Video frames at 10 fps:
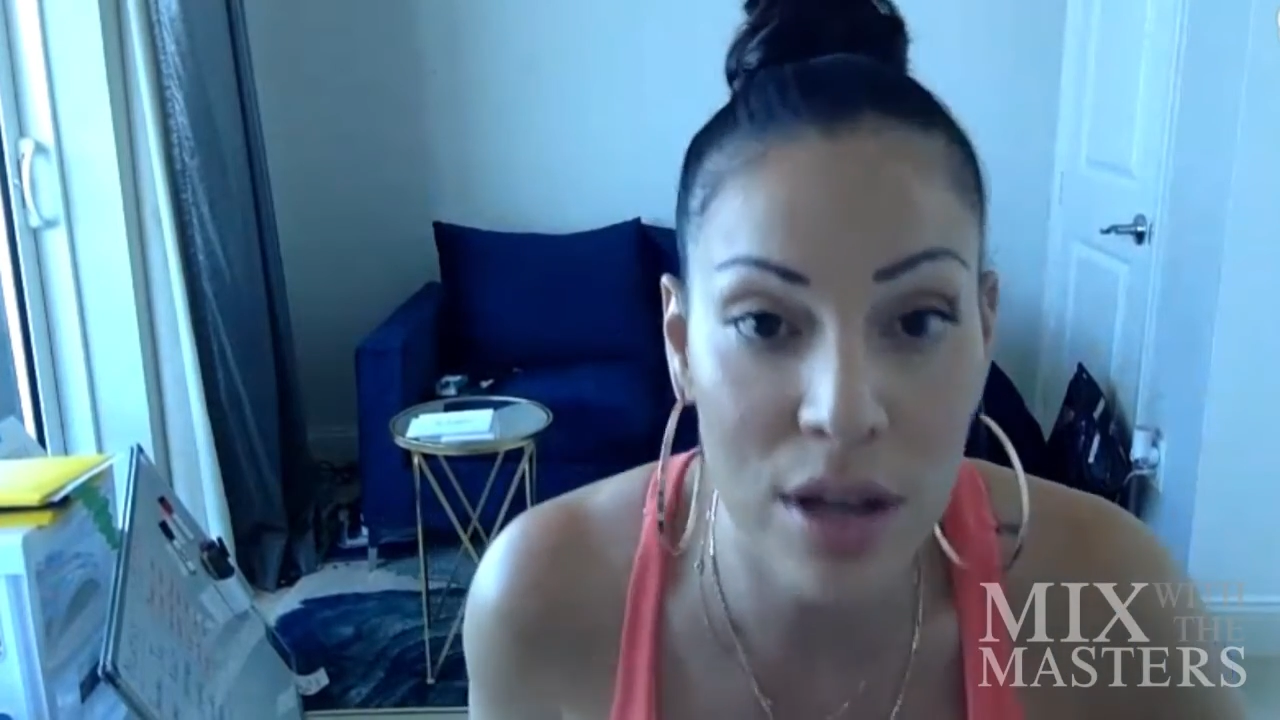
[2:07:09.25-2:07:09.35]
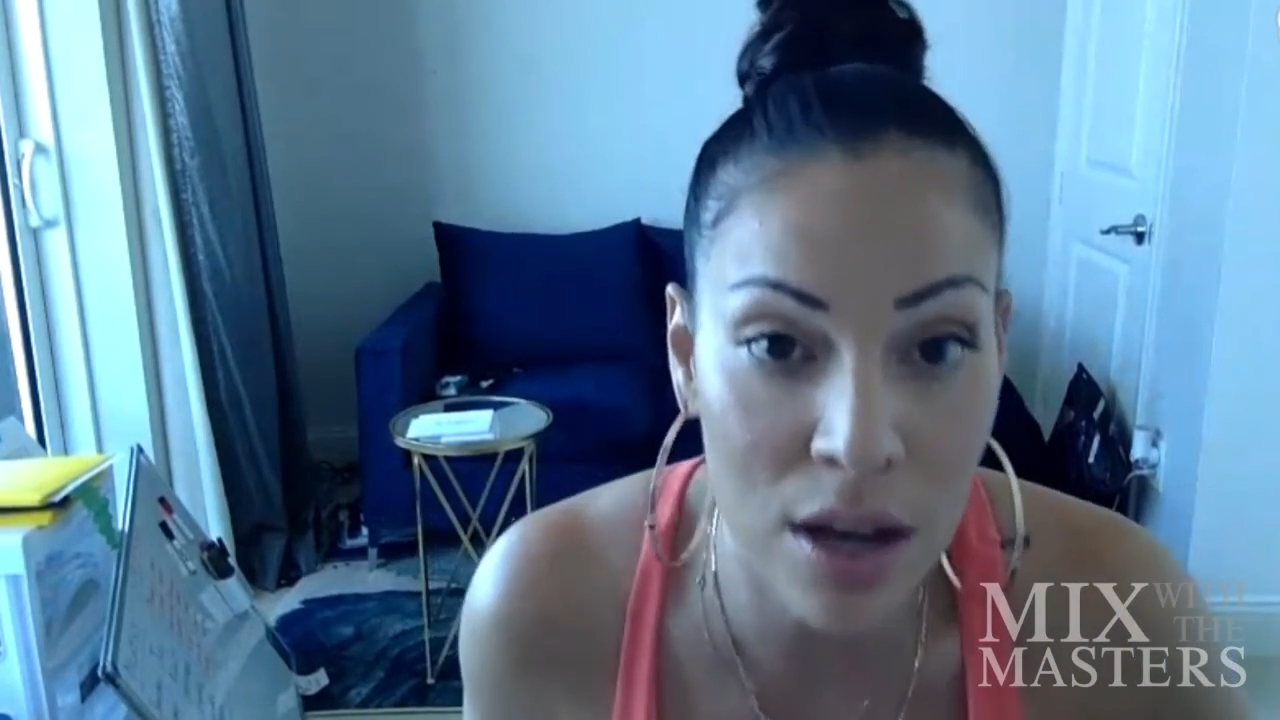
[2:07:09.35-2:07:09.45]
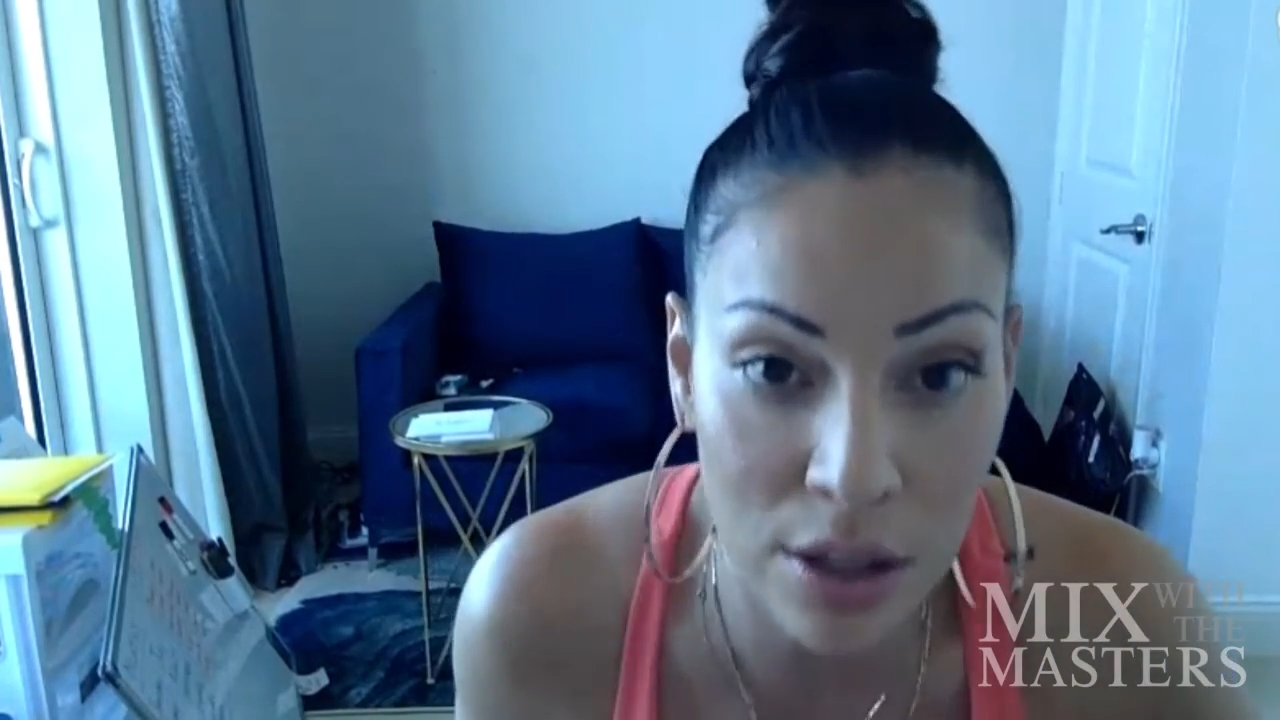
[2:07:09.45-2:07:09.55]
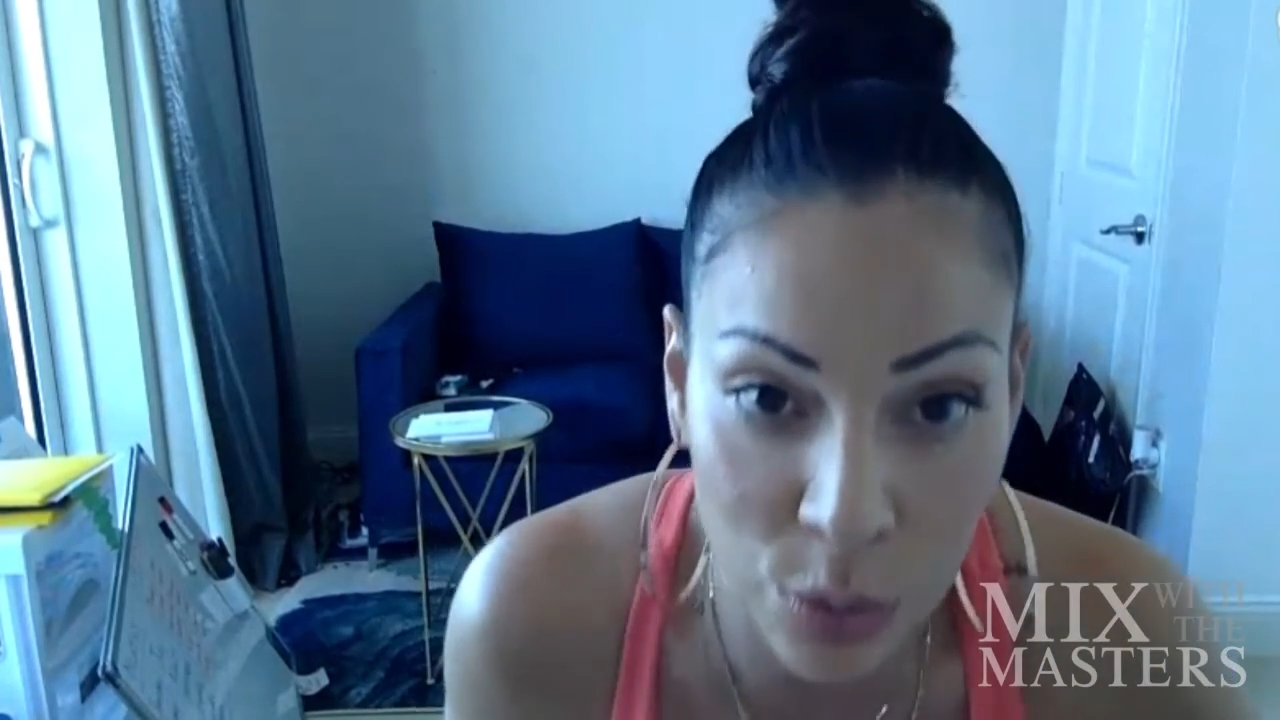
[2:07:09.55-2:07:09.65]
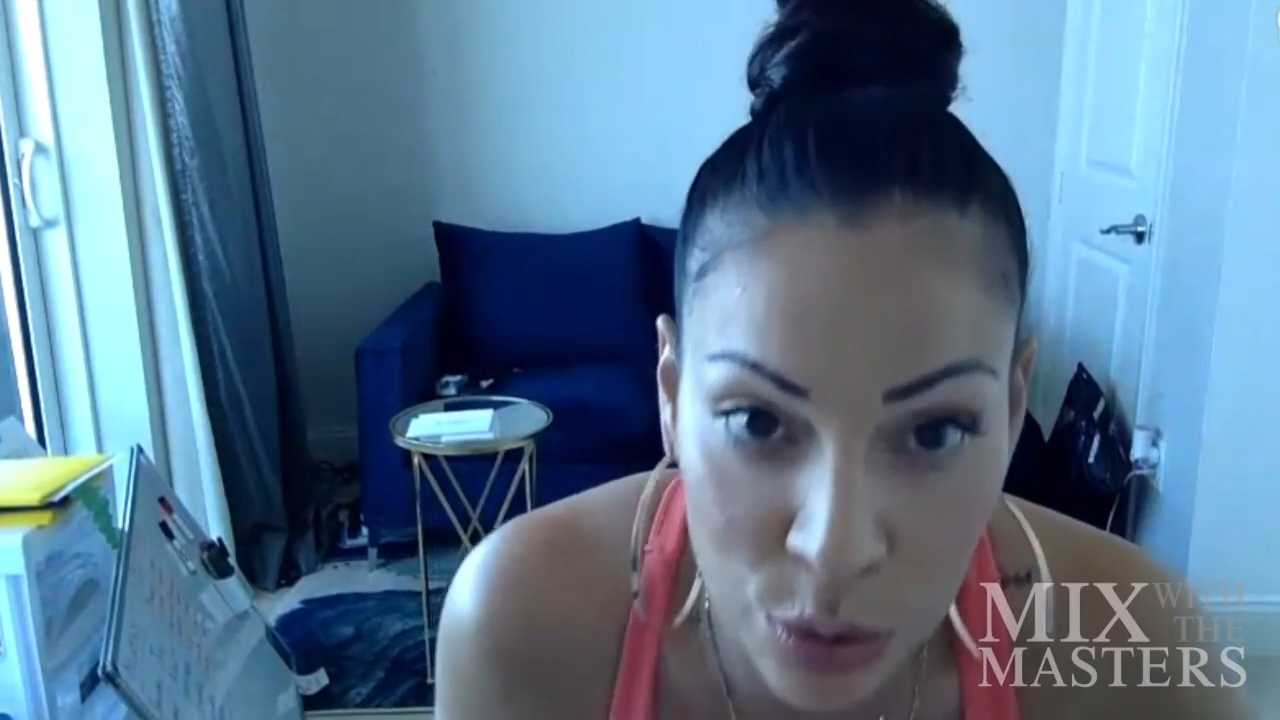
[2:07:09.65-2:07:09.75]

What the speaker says: the Don,